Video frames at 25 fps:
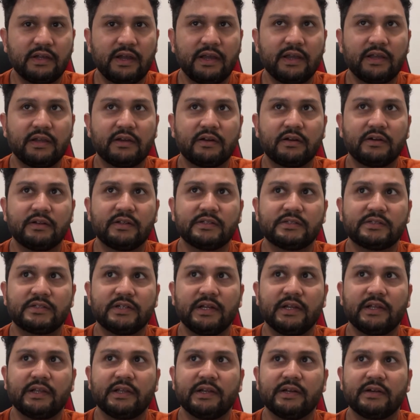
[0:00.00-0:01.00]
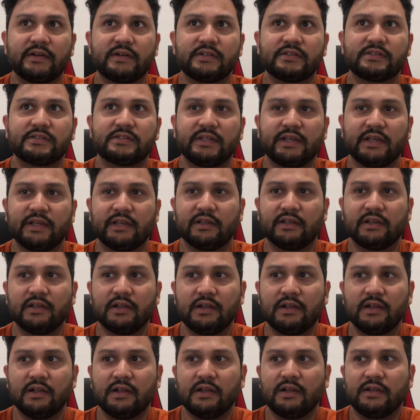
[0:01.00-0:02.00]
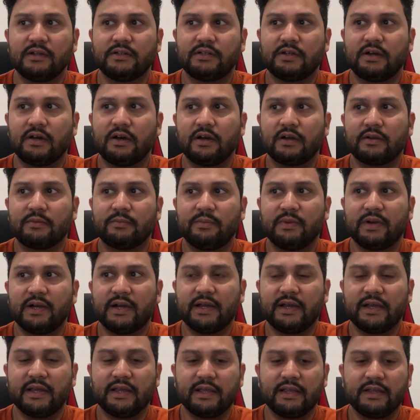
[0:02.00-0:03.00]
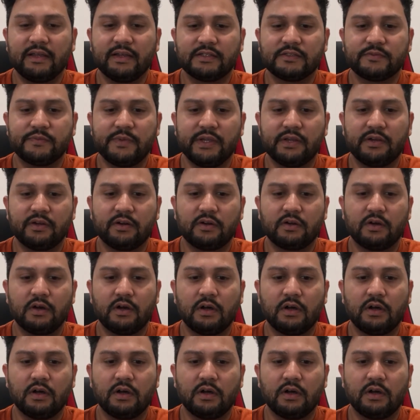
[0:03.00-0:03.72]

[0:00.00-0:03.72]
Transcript: heard this really interesting talk by a speaker